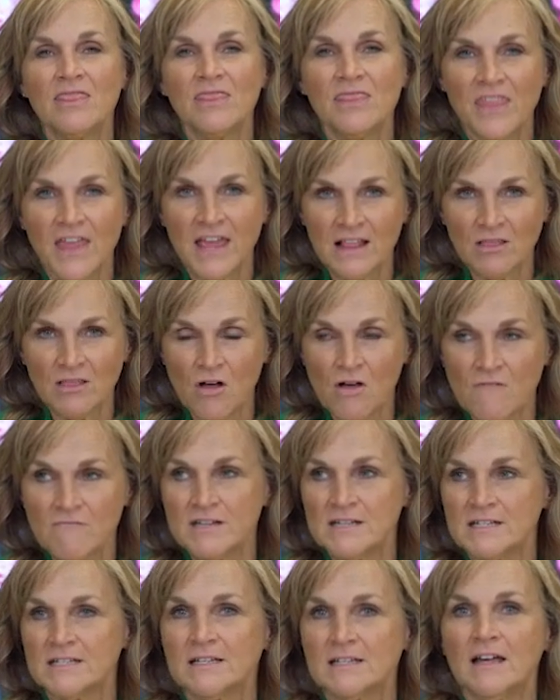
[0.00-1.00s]
they love
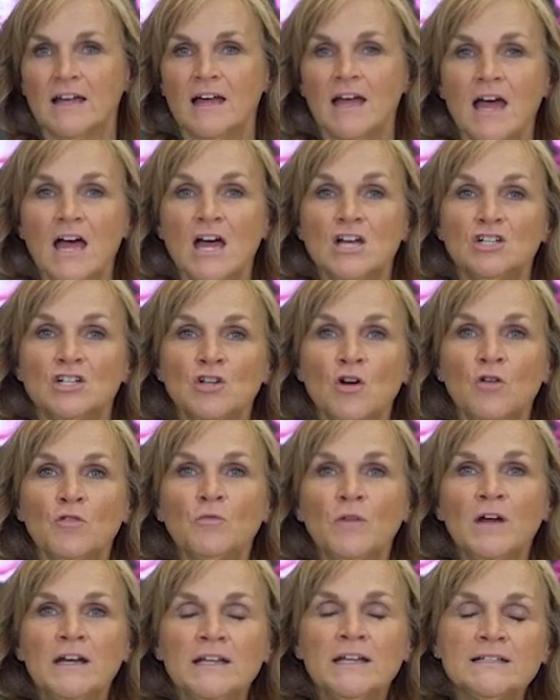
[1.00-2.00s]
it. So the
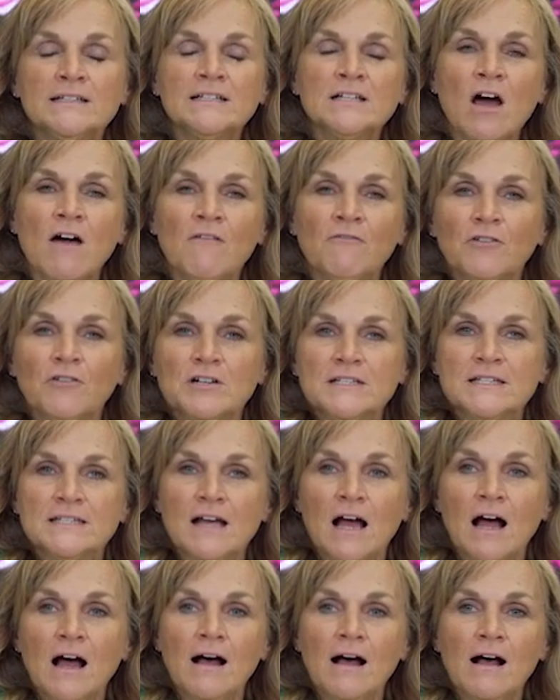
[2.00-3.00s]
Radiance Conference,
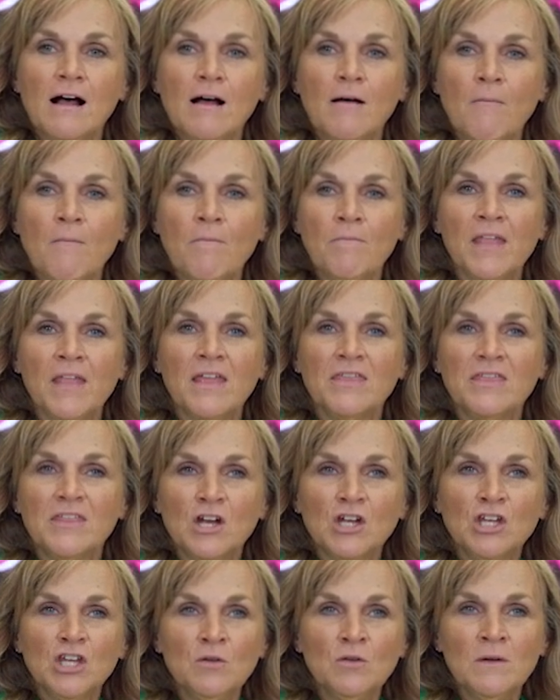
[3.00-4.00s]
the
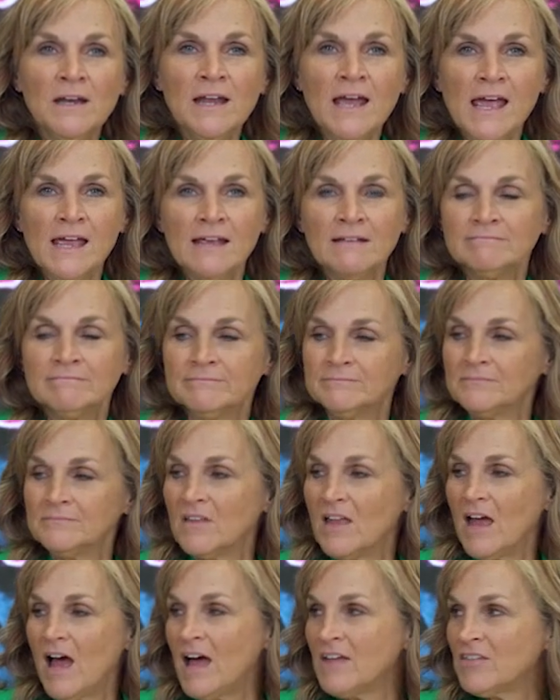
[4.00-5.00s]
Q&A.
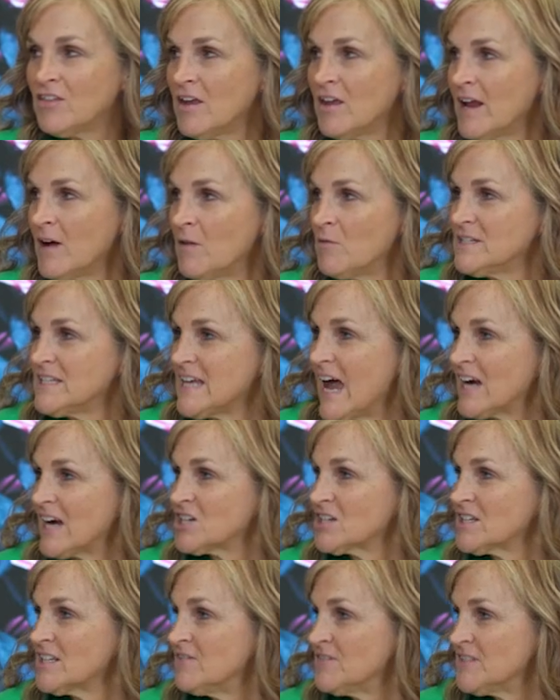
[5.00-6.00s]
I thought I was
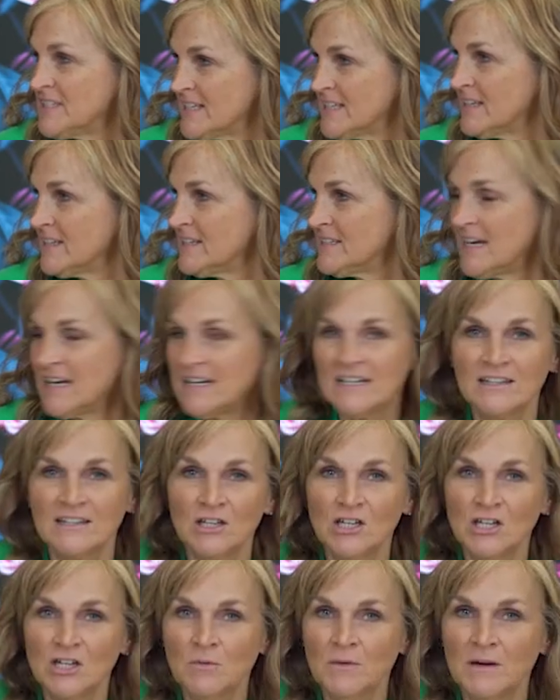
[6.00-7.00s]
actually facilitating the
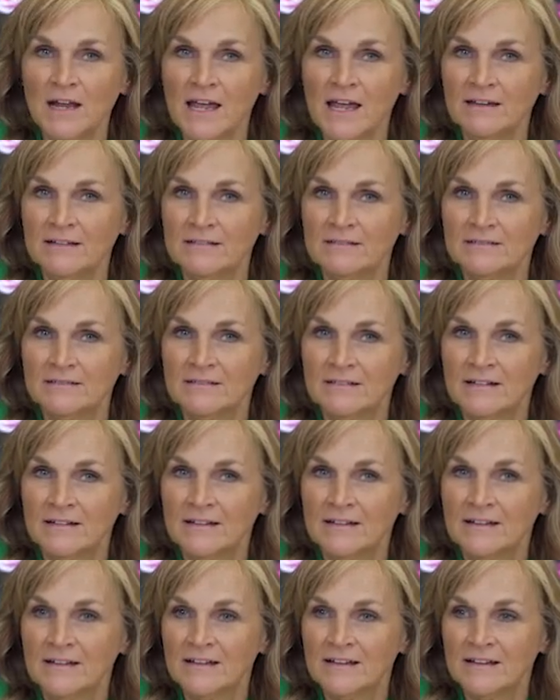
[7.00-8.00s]
Q&A.
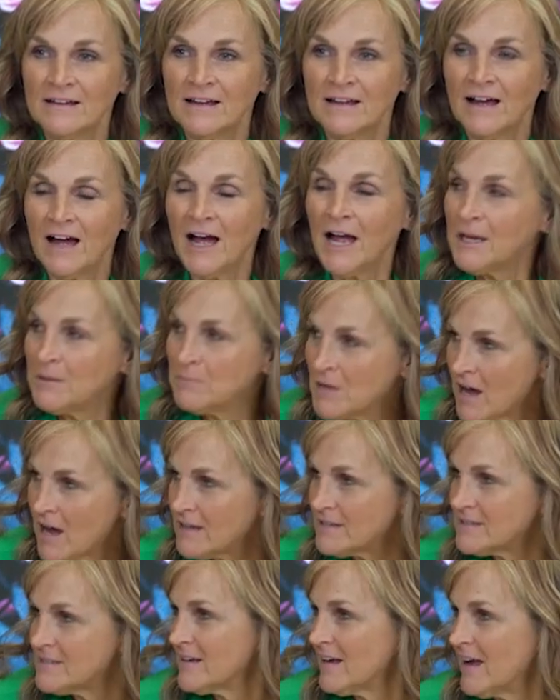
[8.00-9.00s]
I am
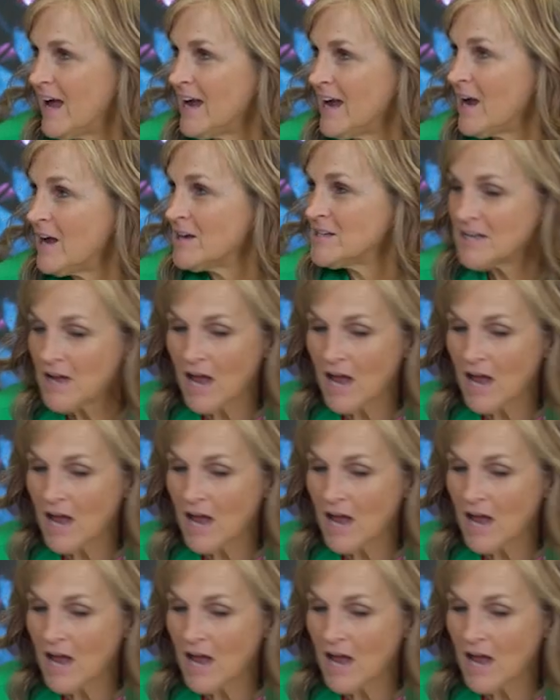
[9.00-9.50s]
not. No,